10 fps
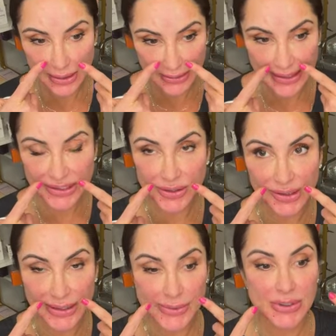
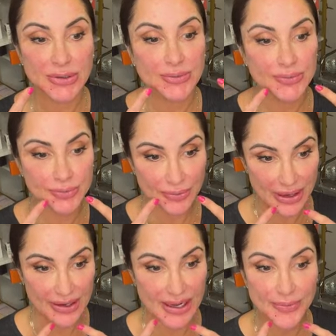nasolabial
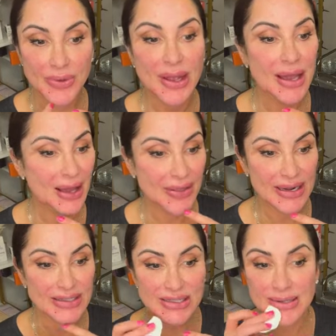Marinette, and then
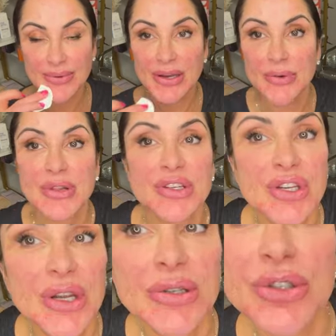I did some here in the
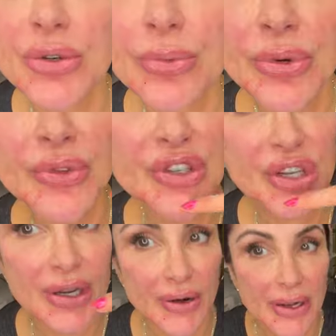chin to improve the
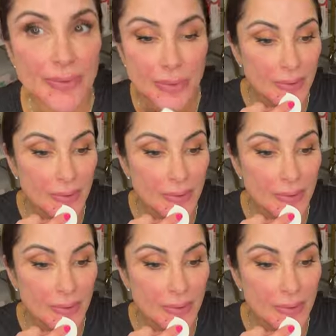chin area.